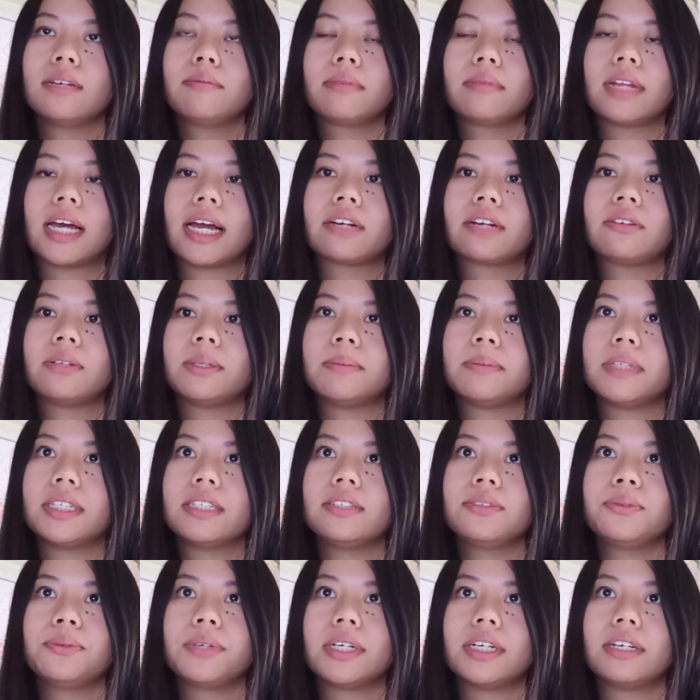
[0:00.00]
Black
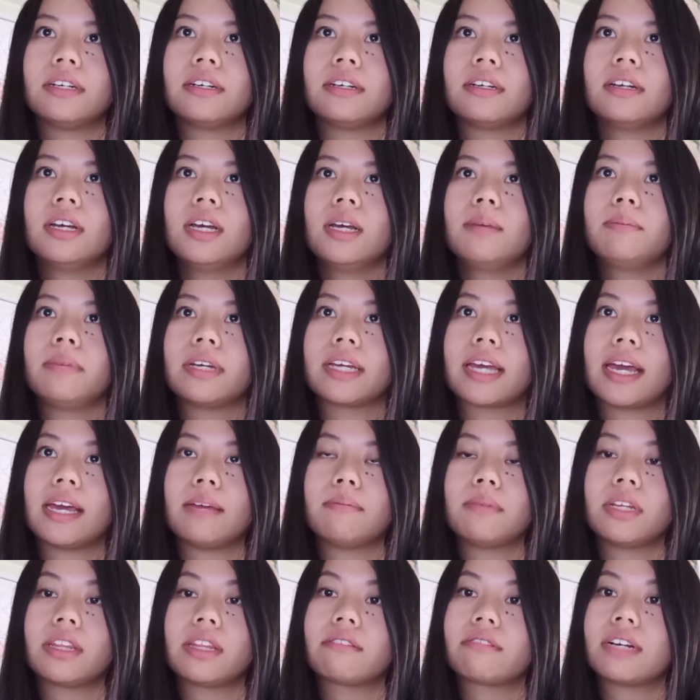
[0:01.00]
women
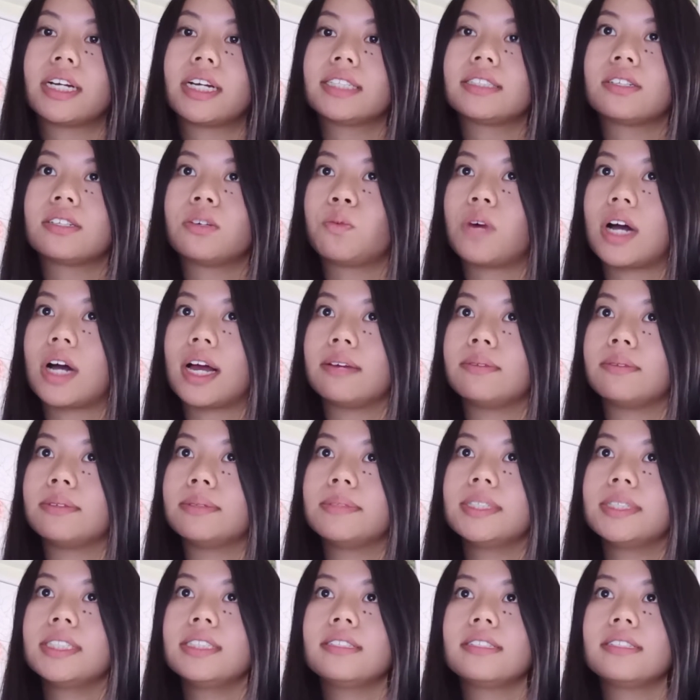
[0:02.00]
became a threat to white
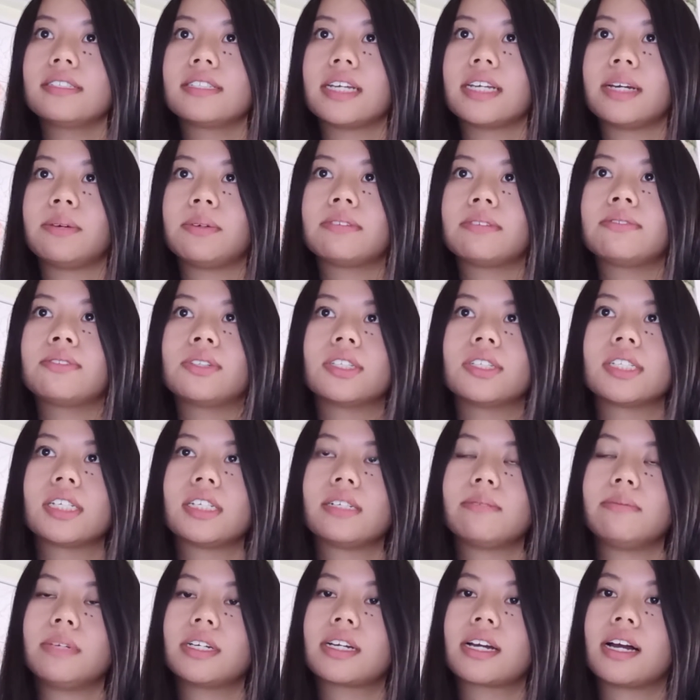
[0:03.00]
women as they were forced
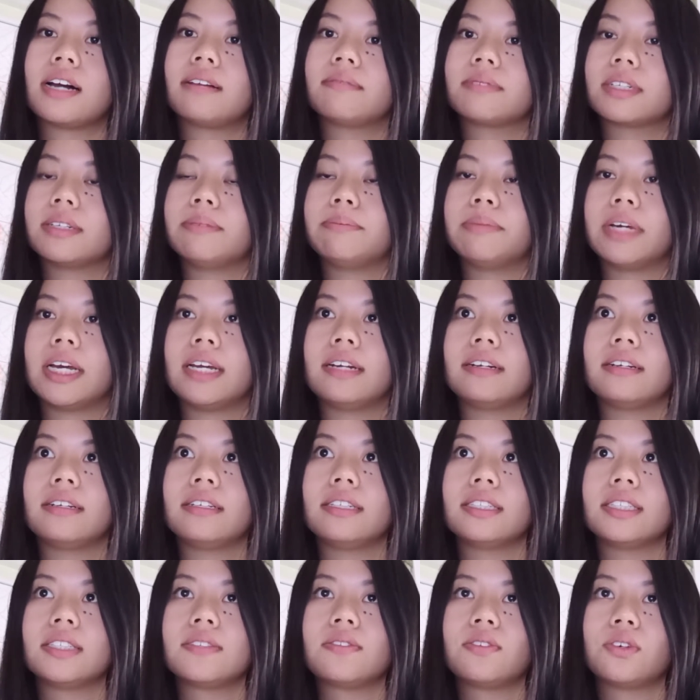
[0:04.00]
to become
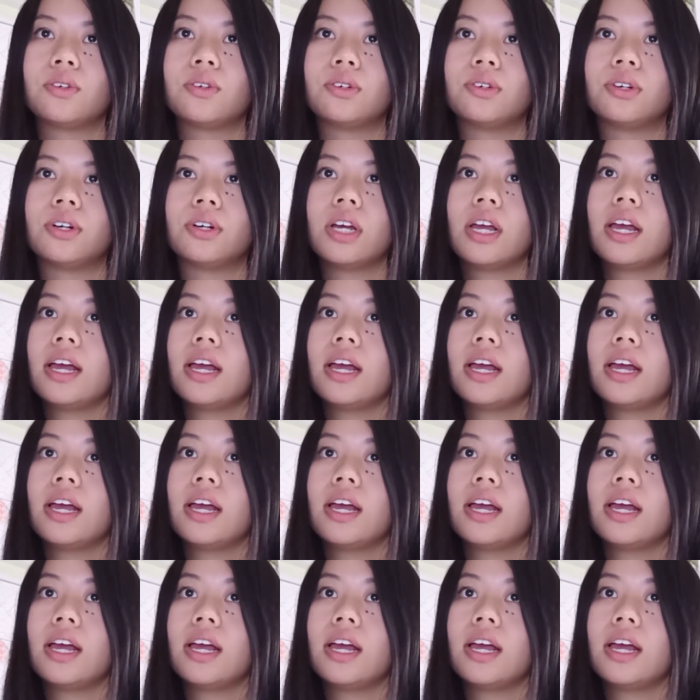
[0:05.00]
competitors for